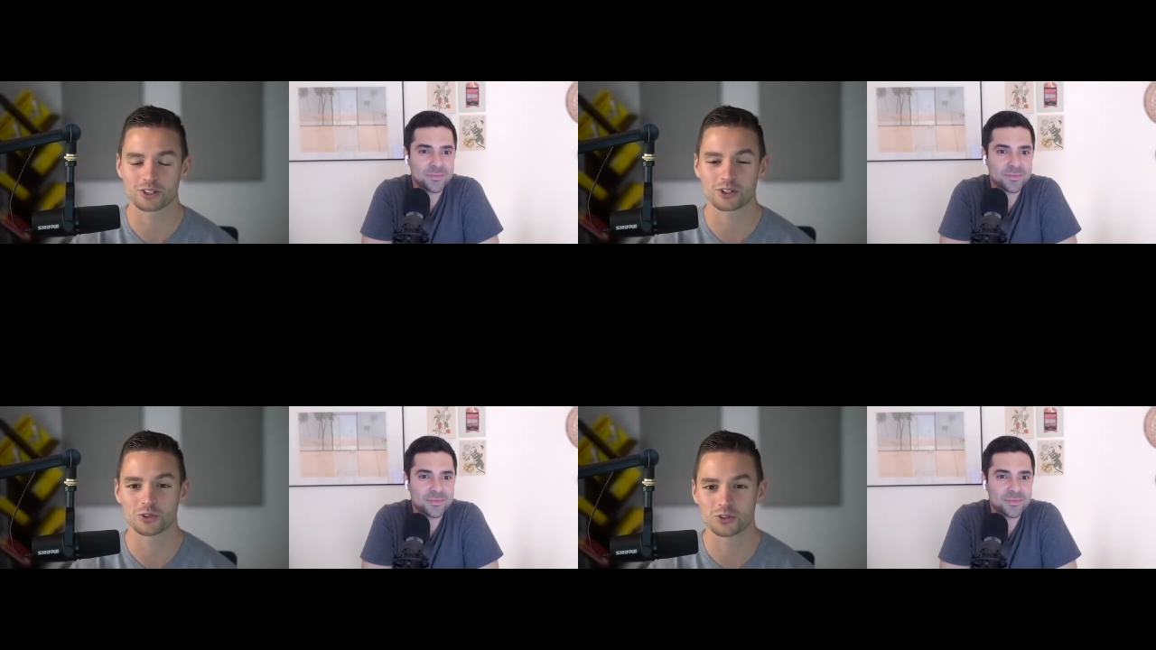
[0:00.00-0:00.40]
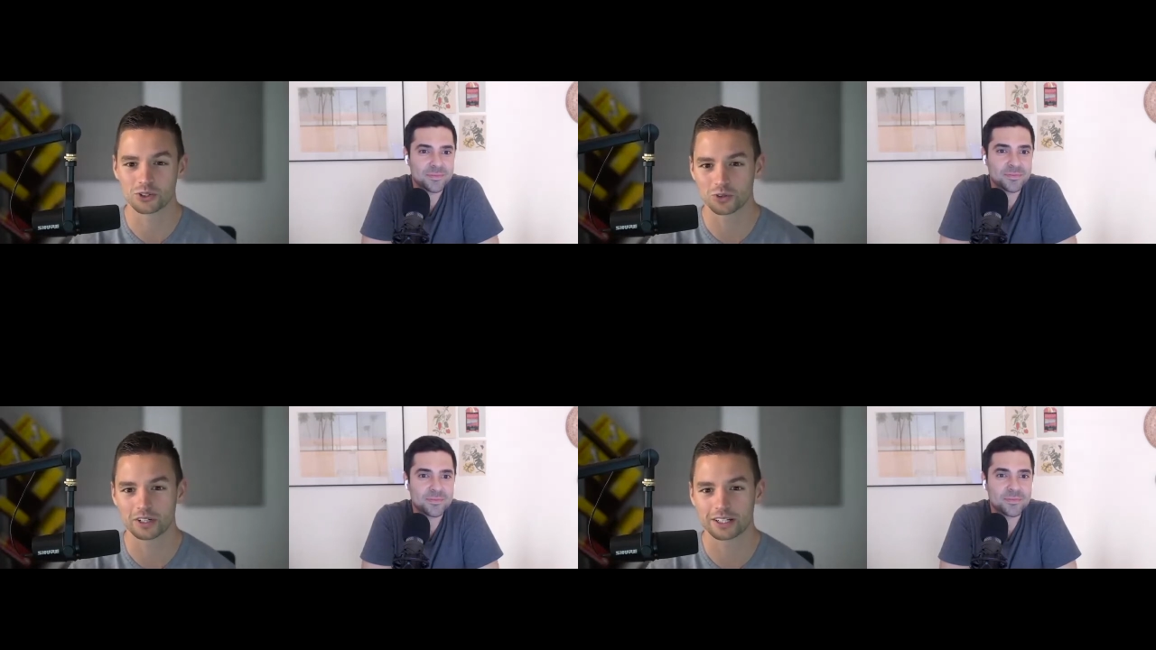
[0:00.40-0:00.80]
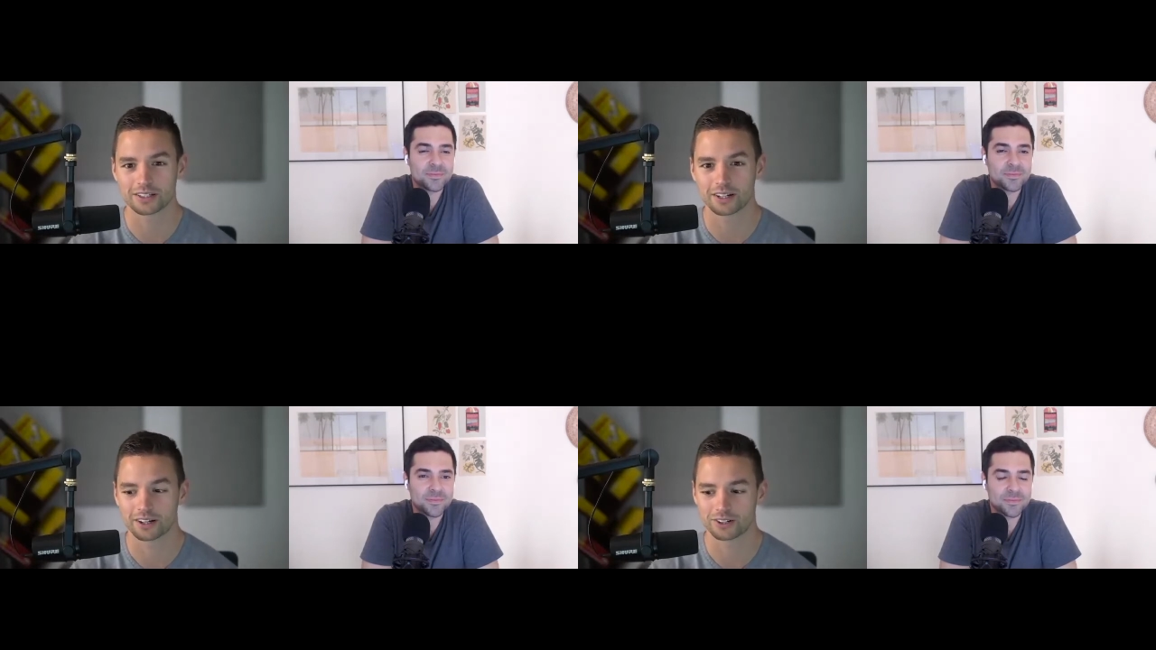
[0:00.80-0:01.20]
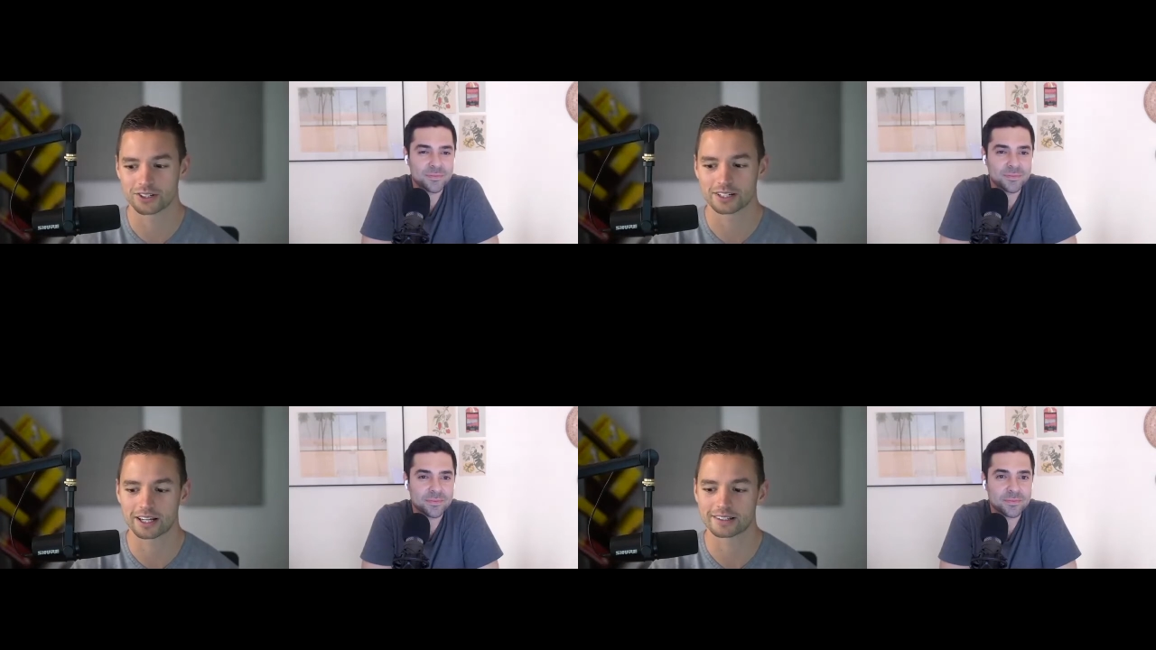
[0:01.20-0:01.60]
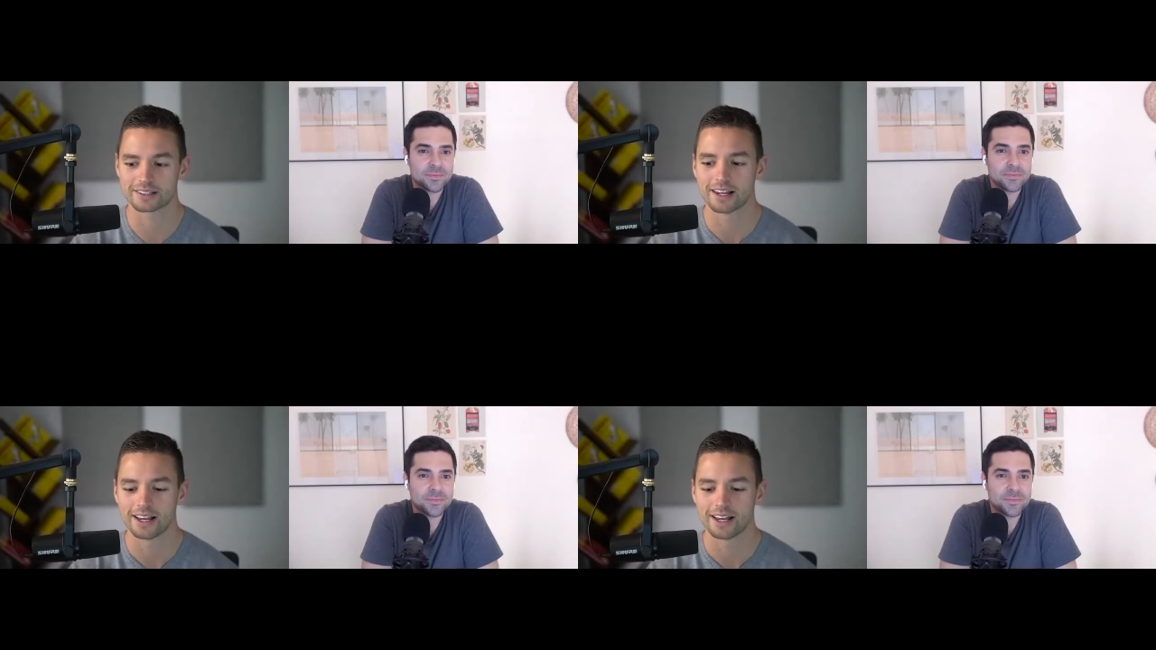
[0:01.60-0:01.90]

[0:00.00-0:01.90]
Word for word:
Speaker 1: So you do need to understand